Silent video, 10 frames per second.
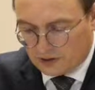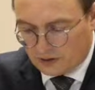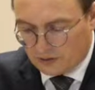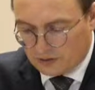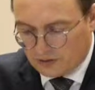
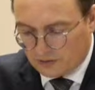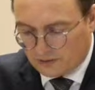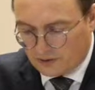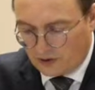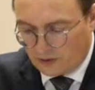those
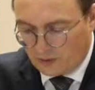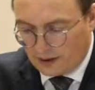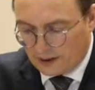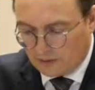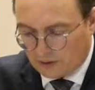who've gone
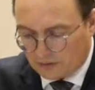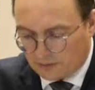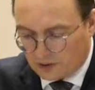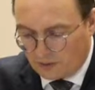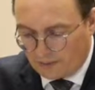away
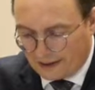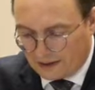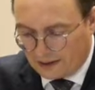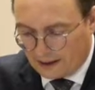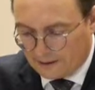will come back
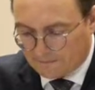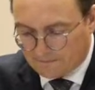again.